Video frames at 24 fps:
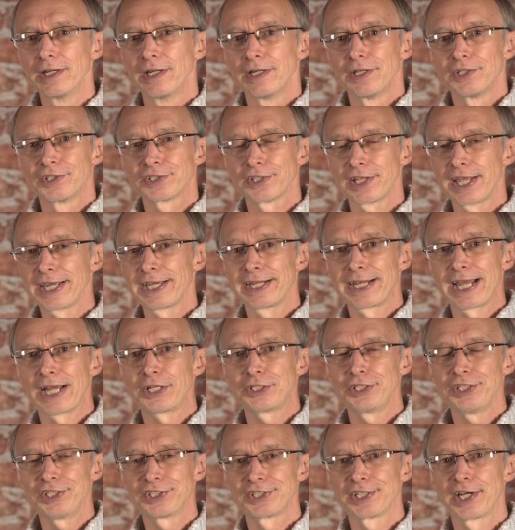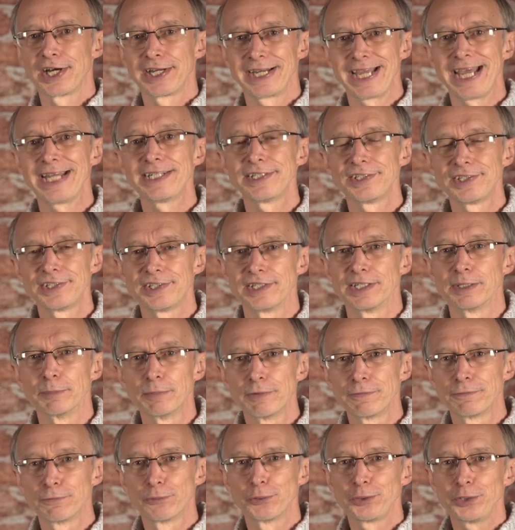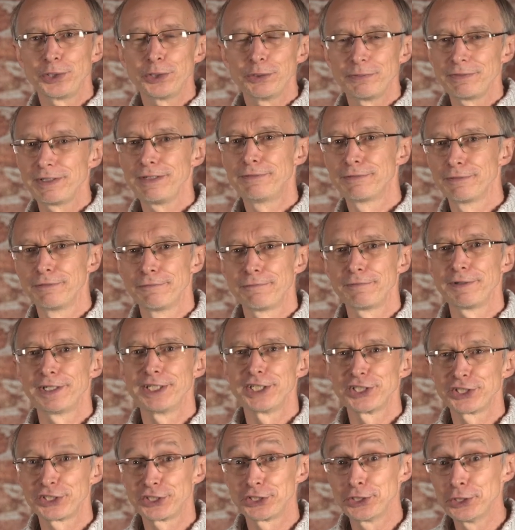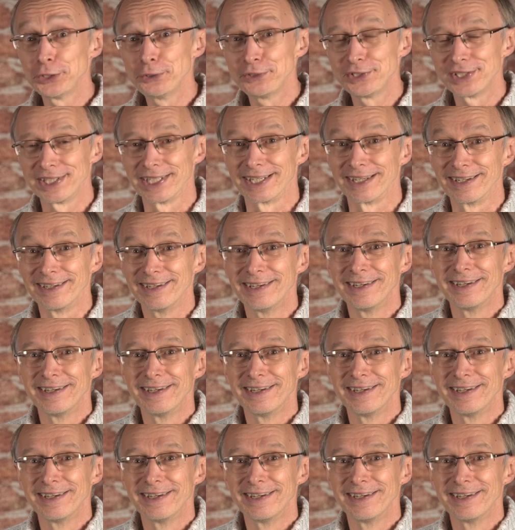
so they can actually start editing before you've even finished shooting.